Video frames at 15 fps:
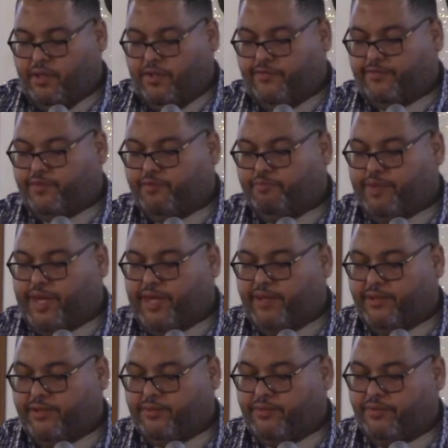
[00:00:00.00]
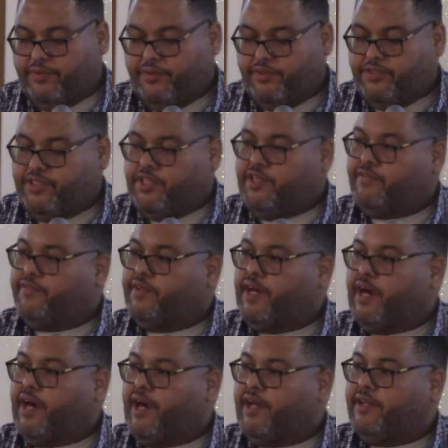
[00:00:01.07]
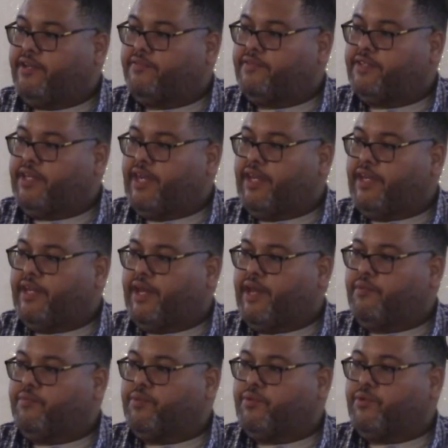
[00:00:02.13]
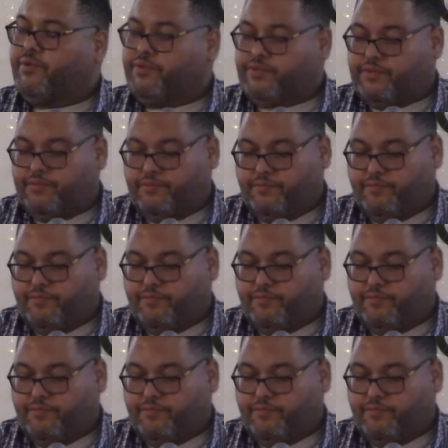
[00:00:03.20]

For Baal, chief god of the Canaanite world,